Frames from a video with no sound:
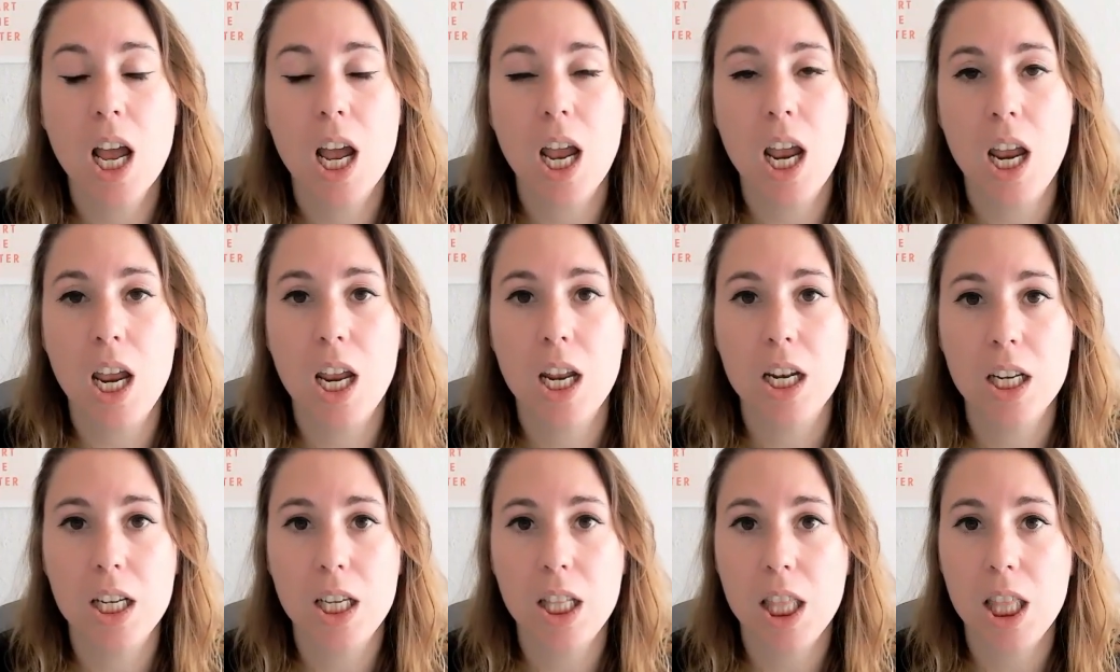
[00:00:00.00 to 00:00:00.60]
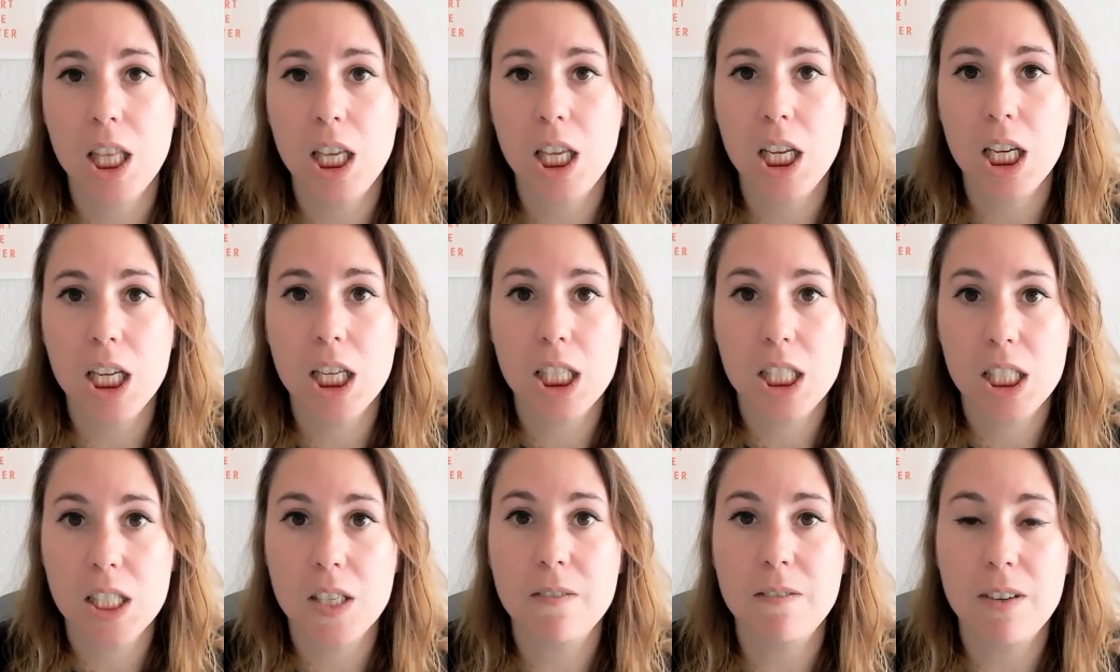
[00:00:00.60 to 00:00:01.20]
And I think
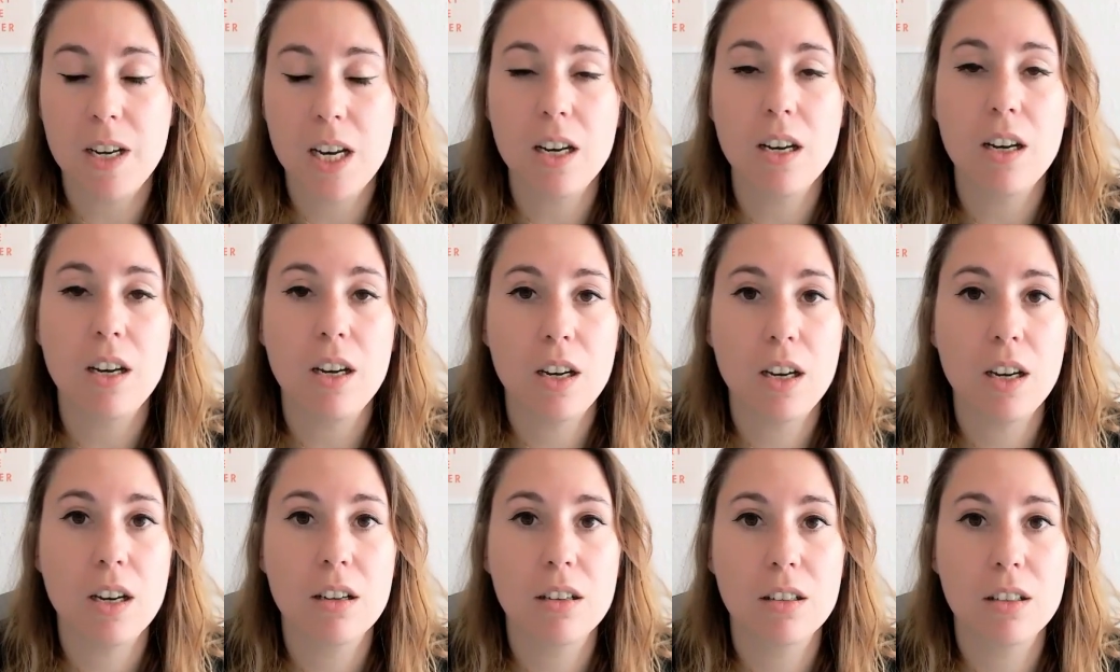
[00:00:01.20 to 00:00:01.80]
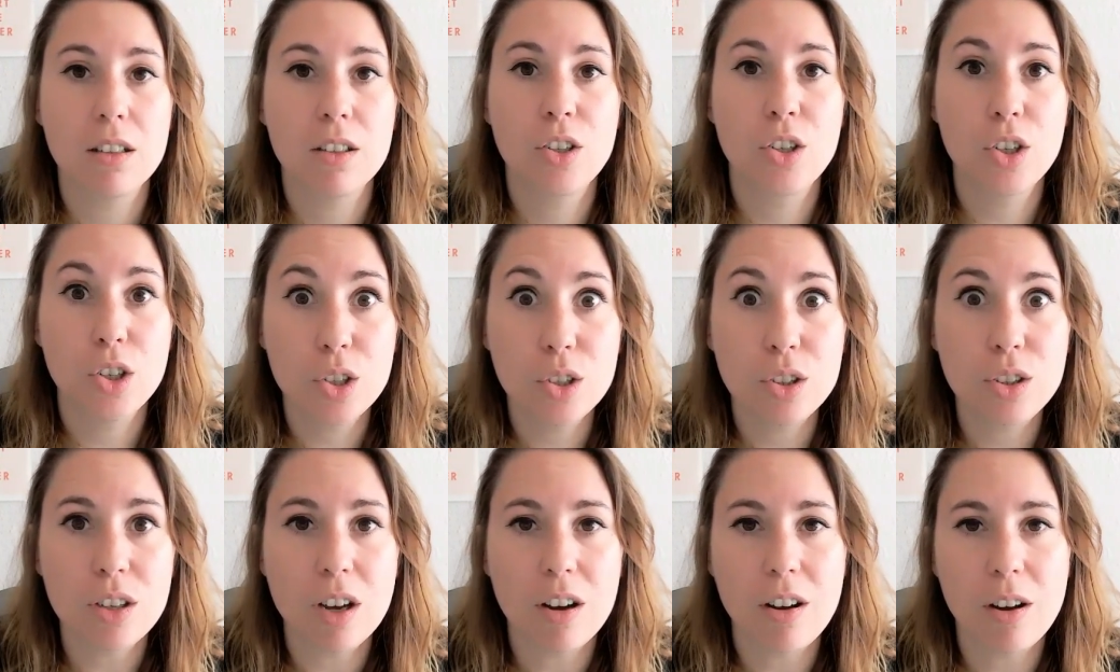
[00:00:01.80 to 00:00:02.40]
it's a very
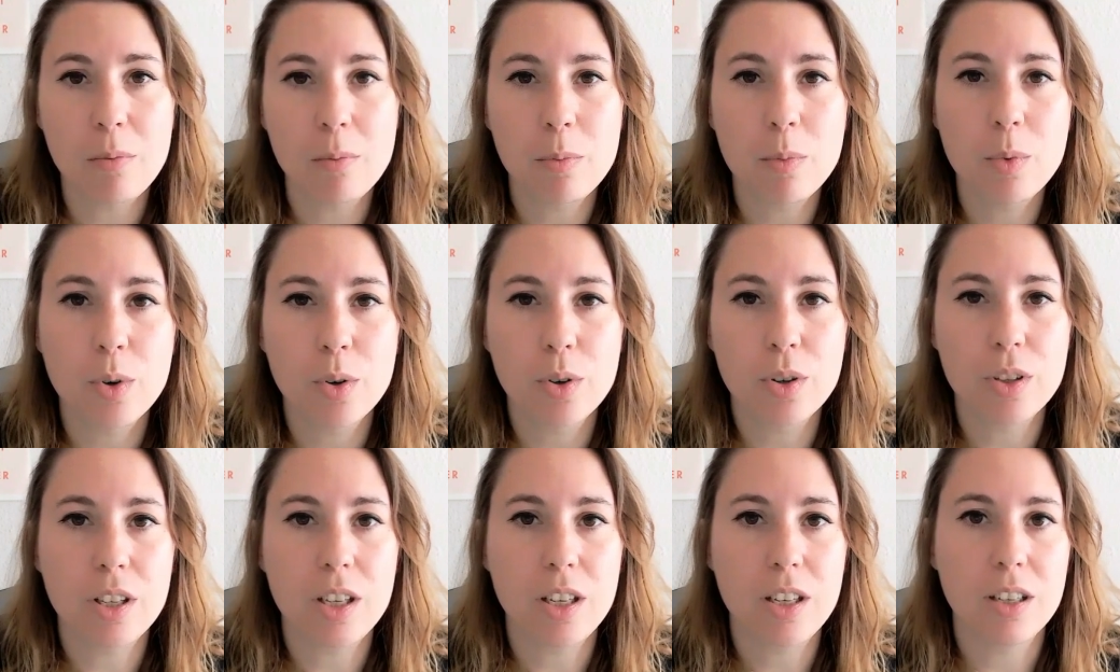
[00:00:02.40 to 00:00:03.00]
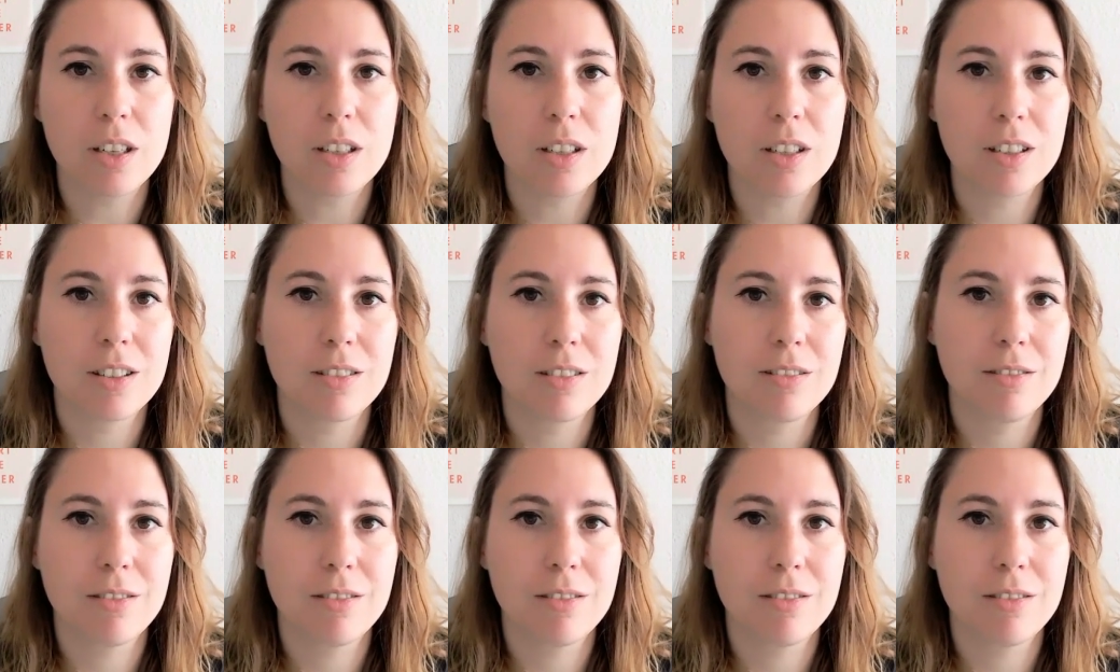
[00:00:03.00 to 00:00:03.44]
good onboarding